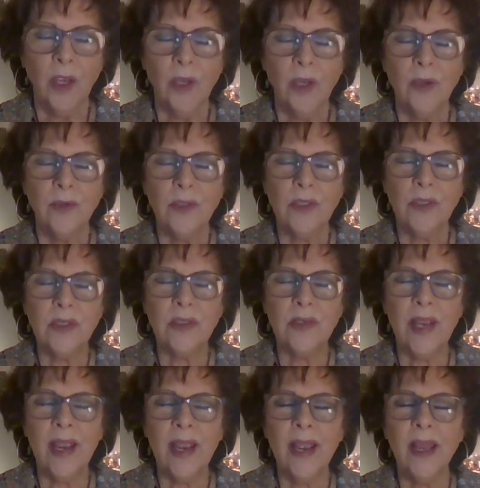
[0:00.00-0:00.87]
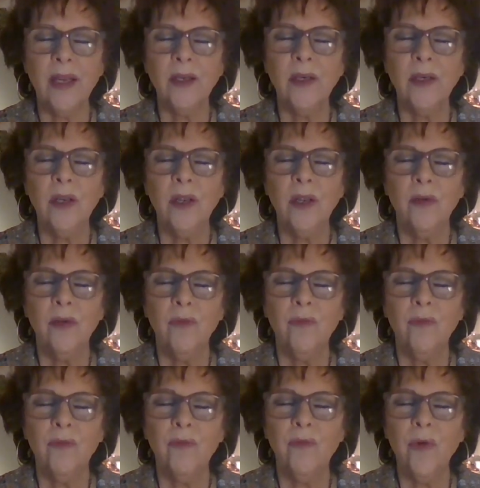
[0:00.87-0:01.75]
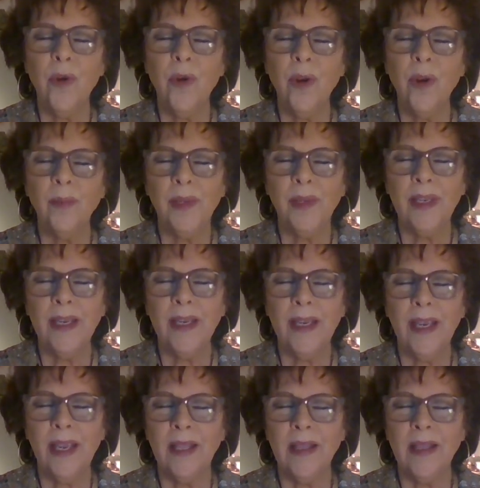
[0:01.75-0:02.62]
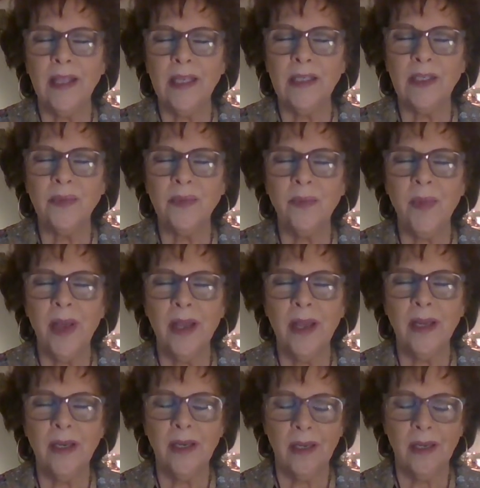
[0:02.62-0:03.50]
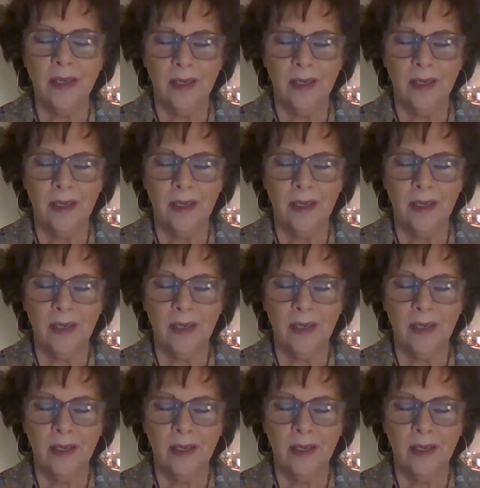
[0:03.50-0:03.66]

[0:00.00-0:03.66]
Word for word: You stand firmly in this mud.